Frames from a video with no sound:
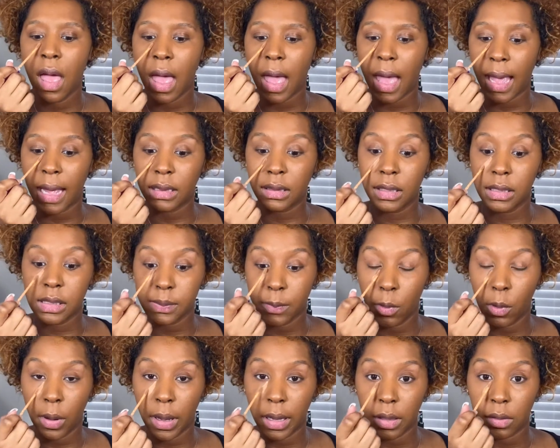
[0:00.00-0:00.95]
at this
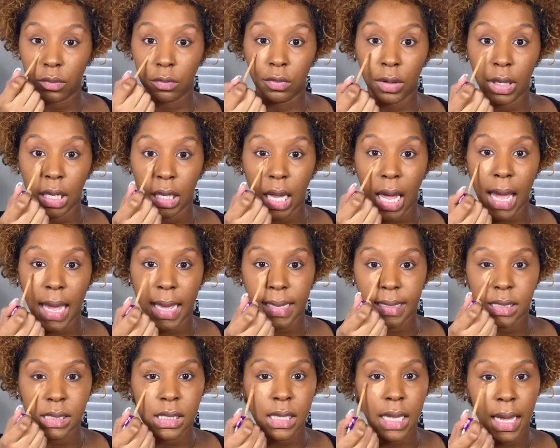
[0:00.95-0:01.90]
point,
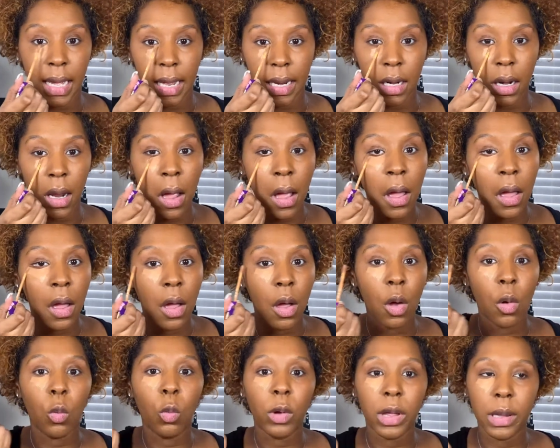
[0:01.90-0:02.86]
realized that
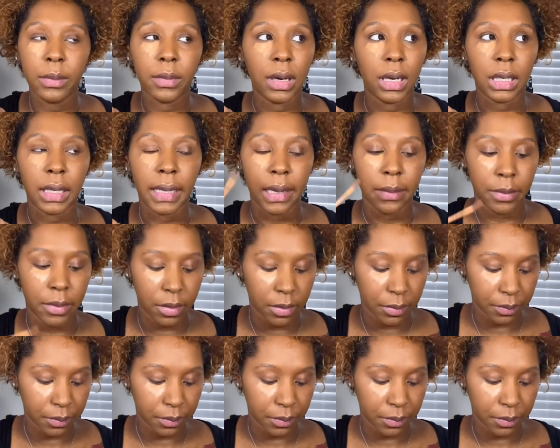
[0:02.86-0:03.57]
we were in labor.